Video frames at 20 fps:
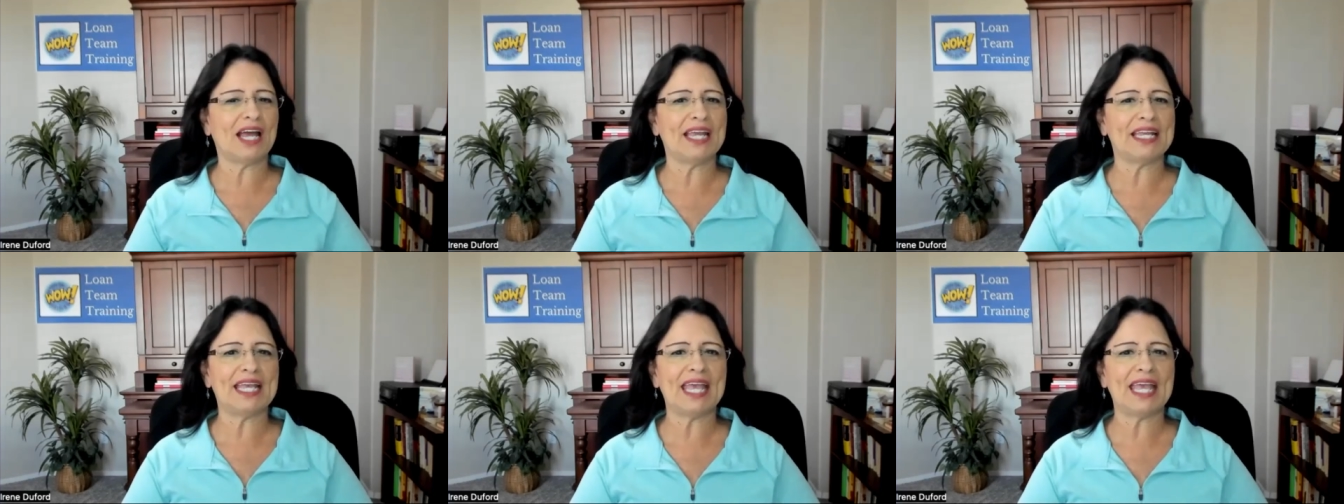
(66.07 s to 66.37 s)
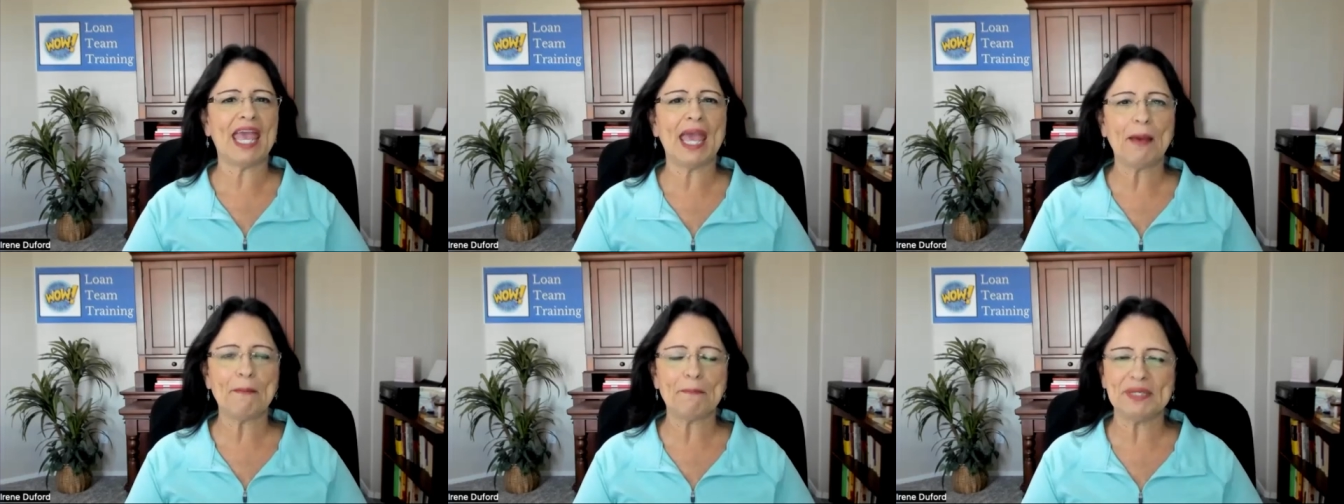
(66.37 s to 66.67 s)
I
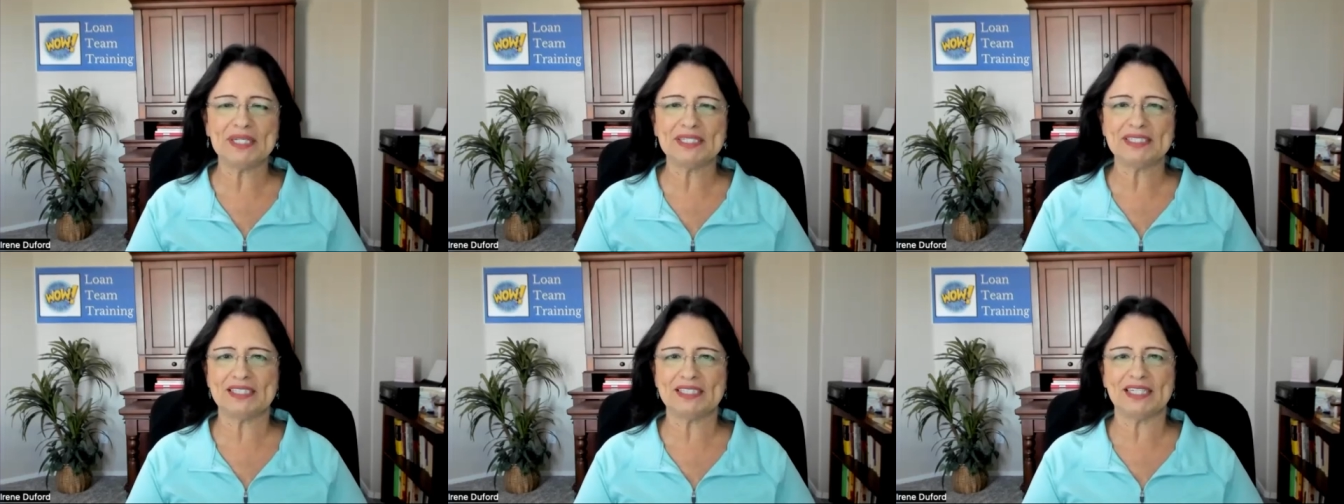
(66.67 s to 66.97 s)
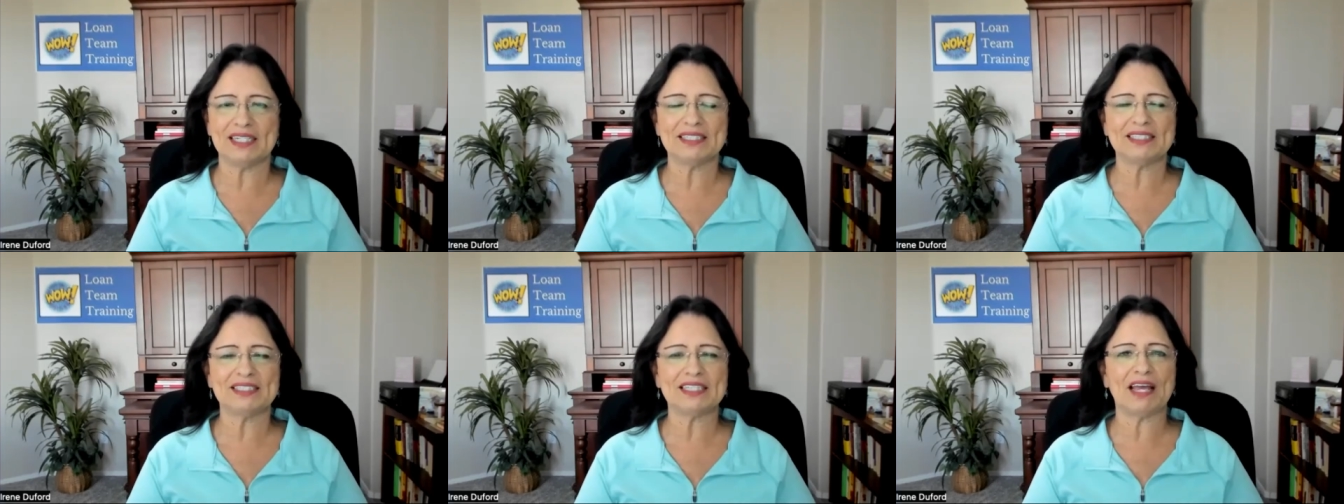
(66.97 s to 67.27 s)
can't miss
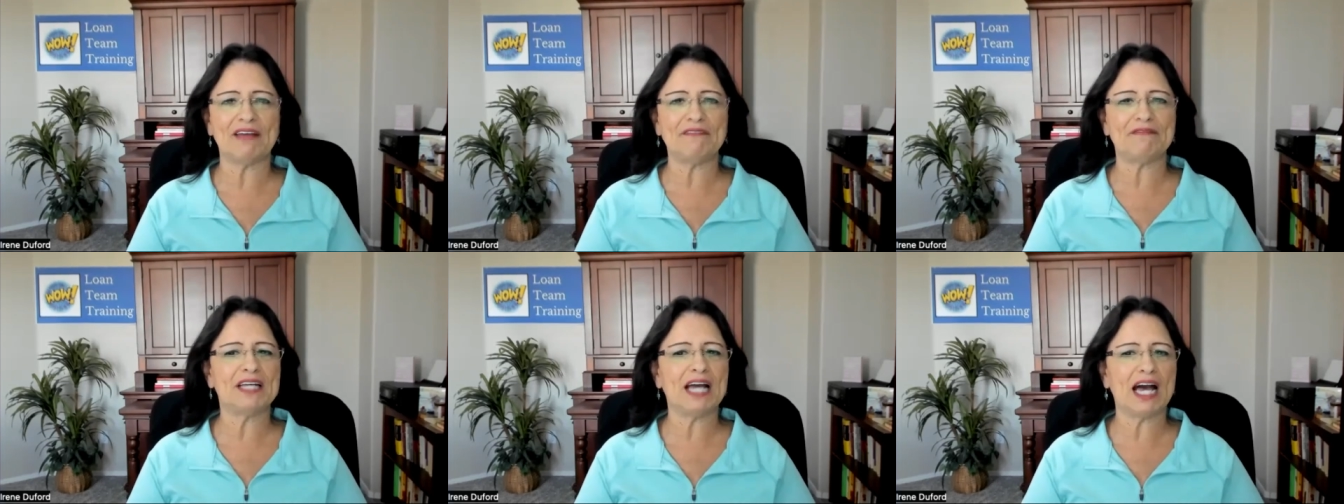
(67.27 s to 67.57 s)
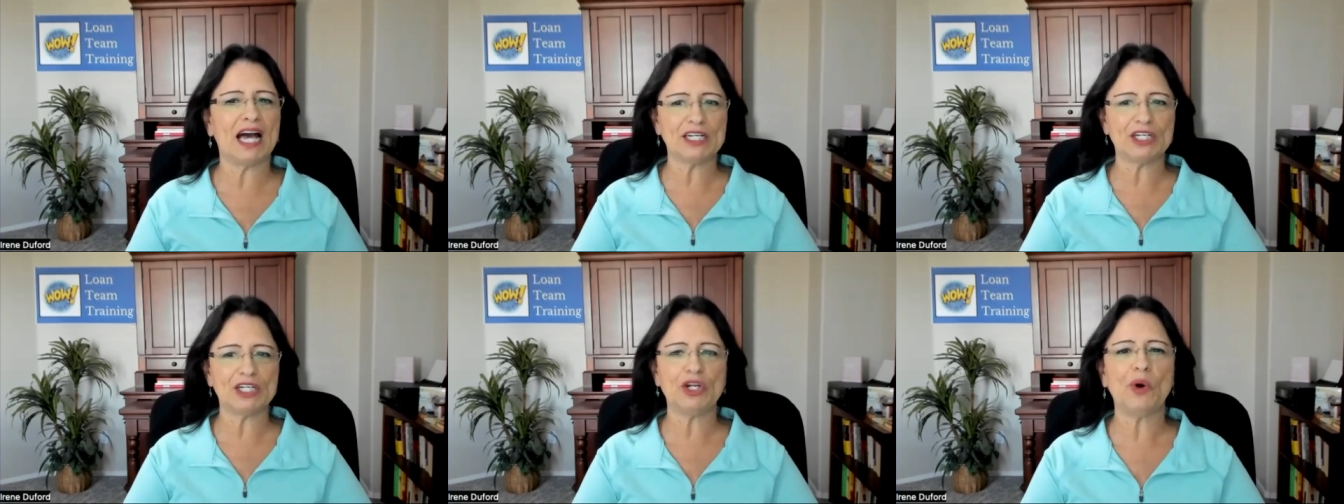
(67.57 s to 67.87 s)
this. I've
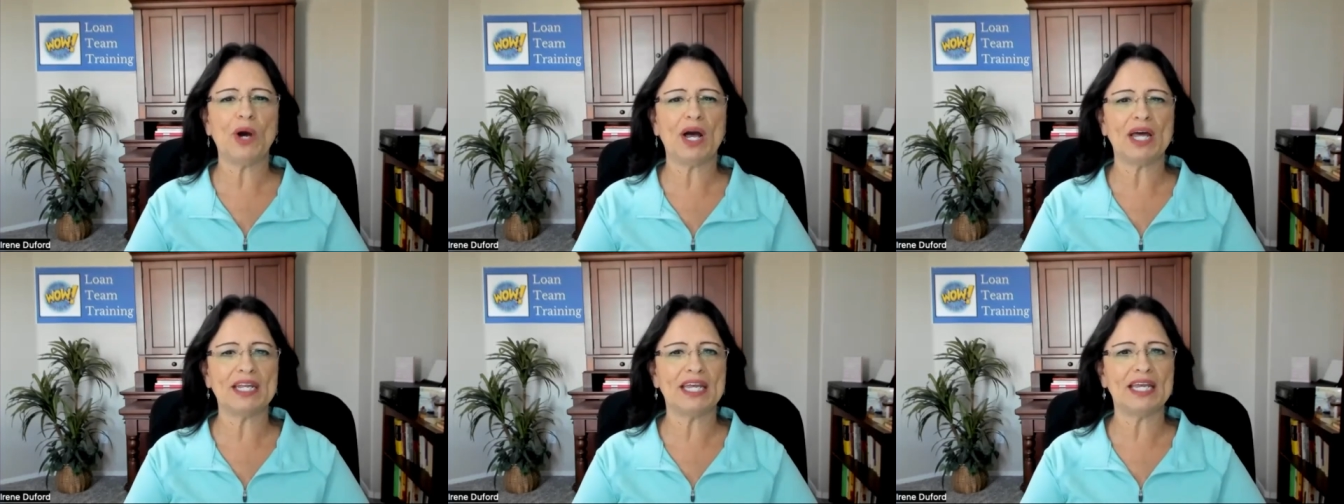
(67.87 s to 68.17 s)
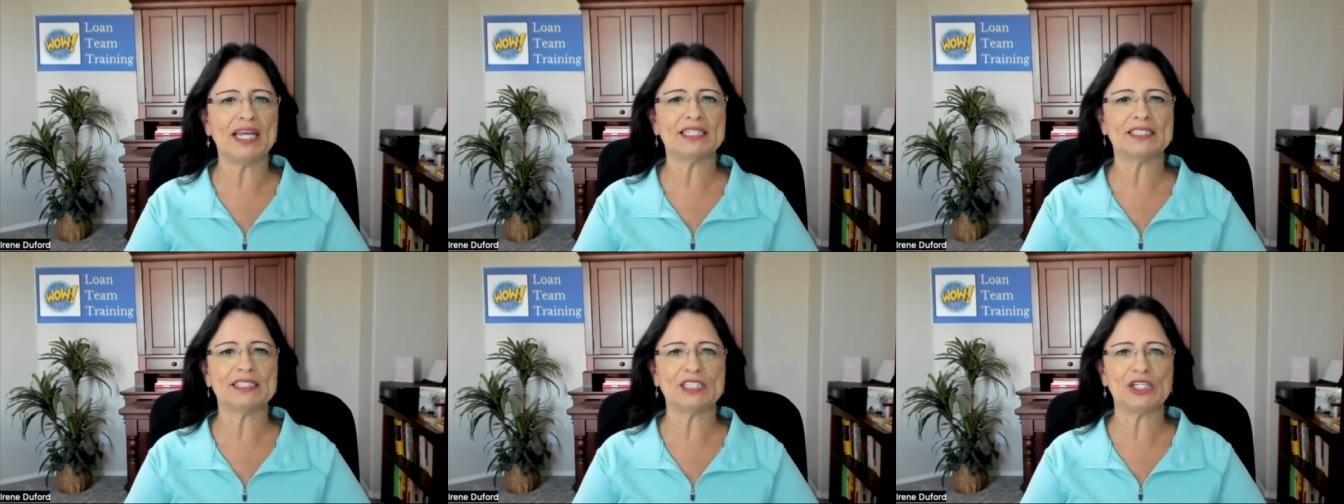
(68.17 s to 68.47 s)
got to know how to
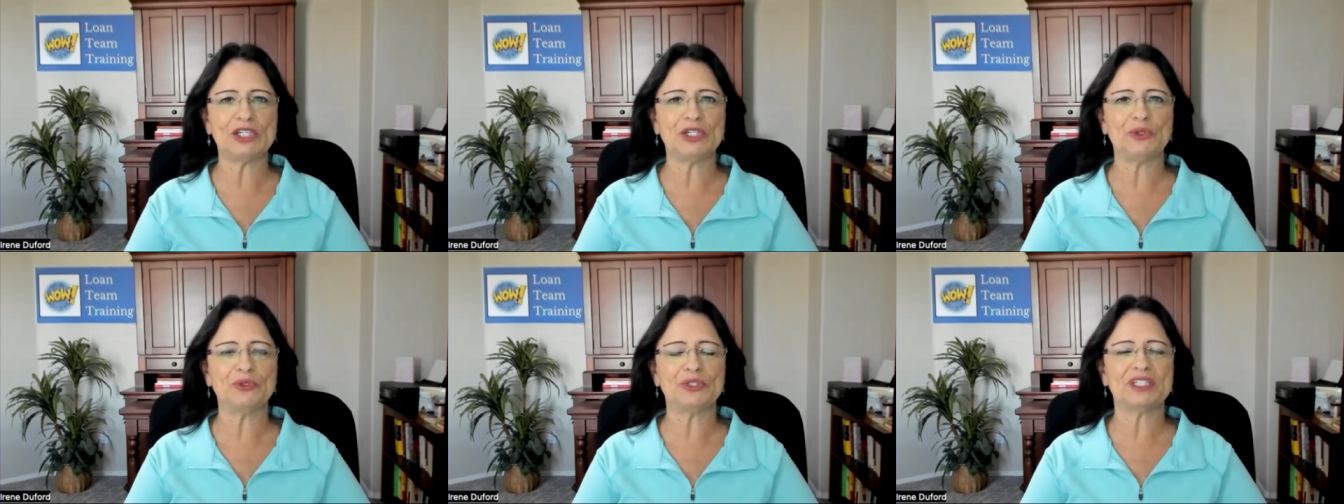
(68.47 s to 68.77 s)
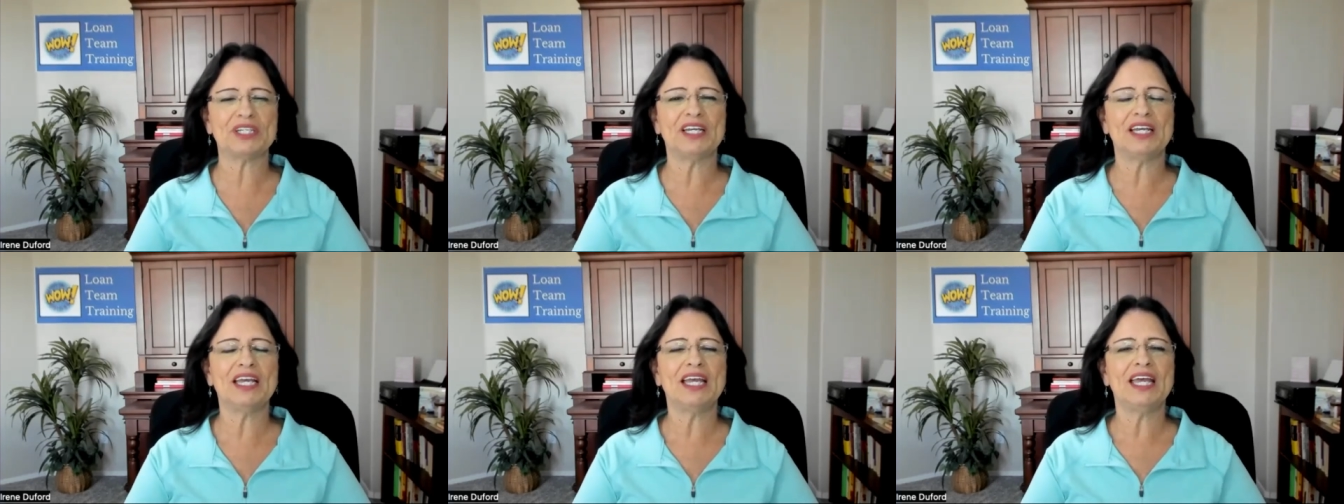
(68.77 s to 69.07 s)
execute.